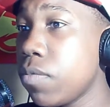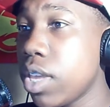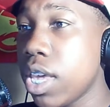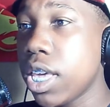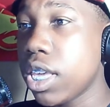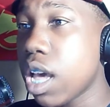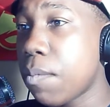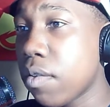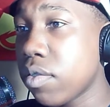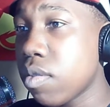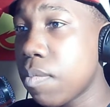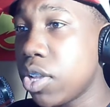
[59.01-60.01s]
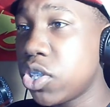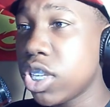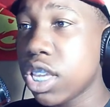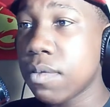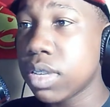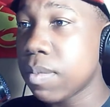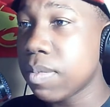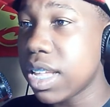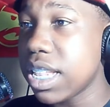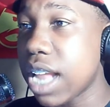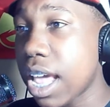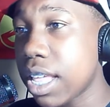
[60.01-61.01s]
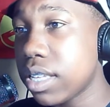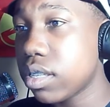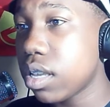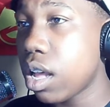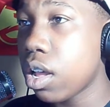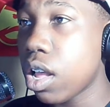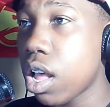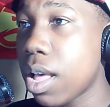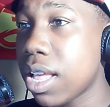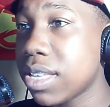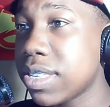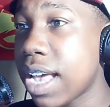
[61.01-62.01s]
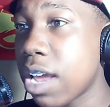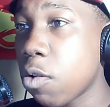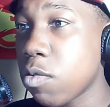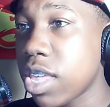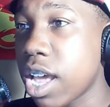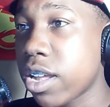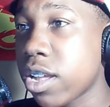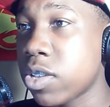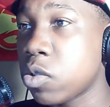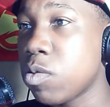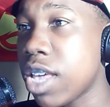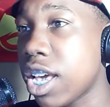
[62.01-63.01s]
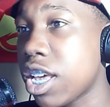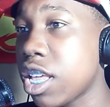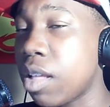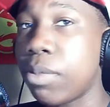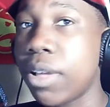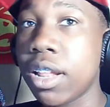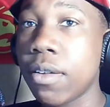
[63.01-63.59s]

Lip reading: He can come off the bench and give us something nice aside on Onyeka, because Onyeka can play the